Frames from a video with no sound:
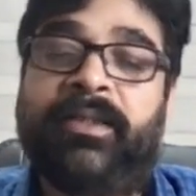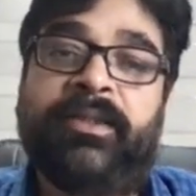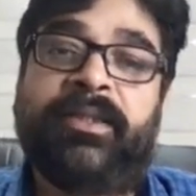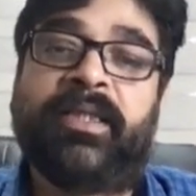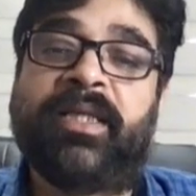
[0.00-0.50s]

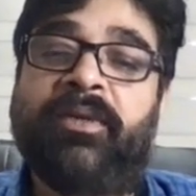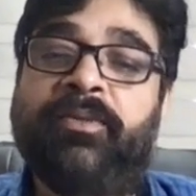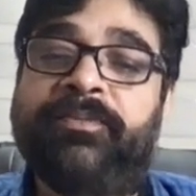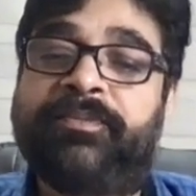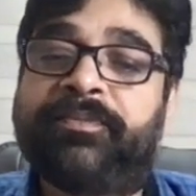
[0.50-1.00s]
Yes or no?
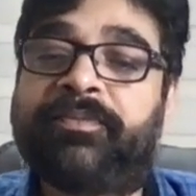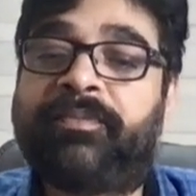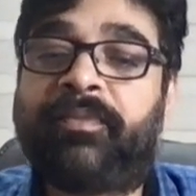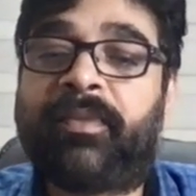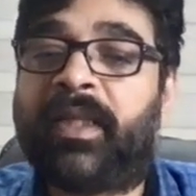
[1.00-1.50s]

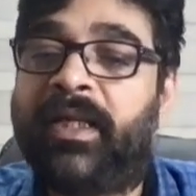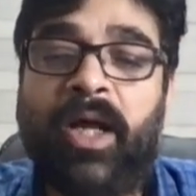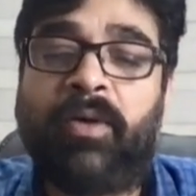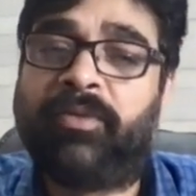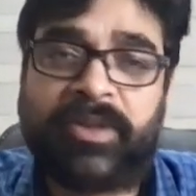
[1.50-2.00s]

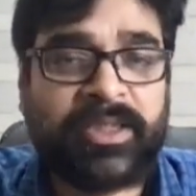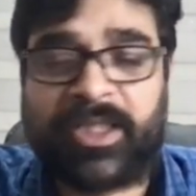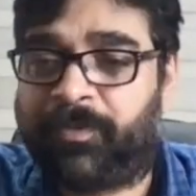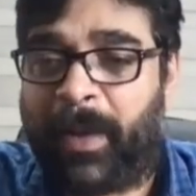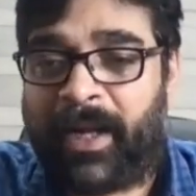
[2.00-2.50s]
Now just
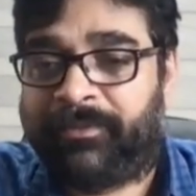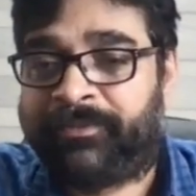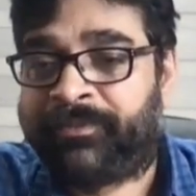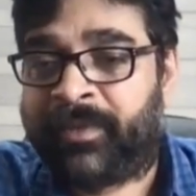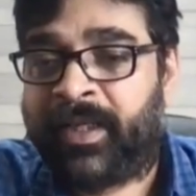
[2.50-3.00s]
expand.
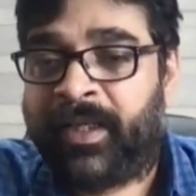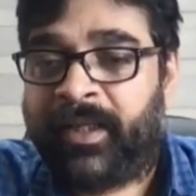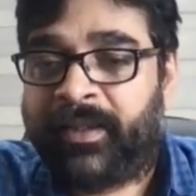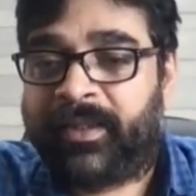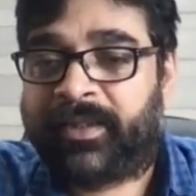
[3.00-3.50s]

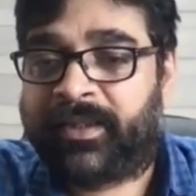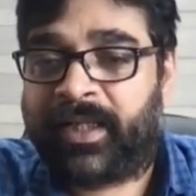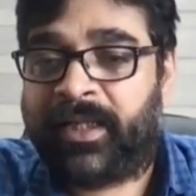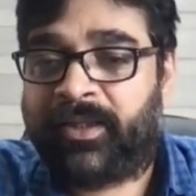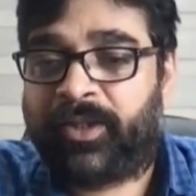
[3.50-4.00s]
This is
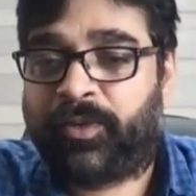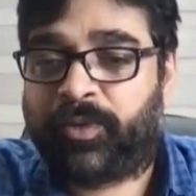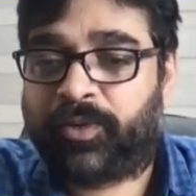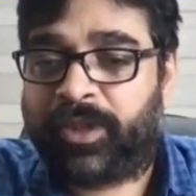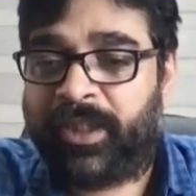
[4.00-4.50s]
getting to
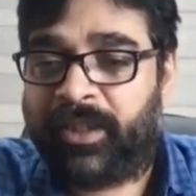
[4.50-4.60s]
u2c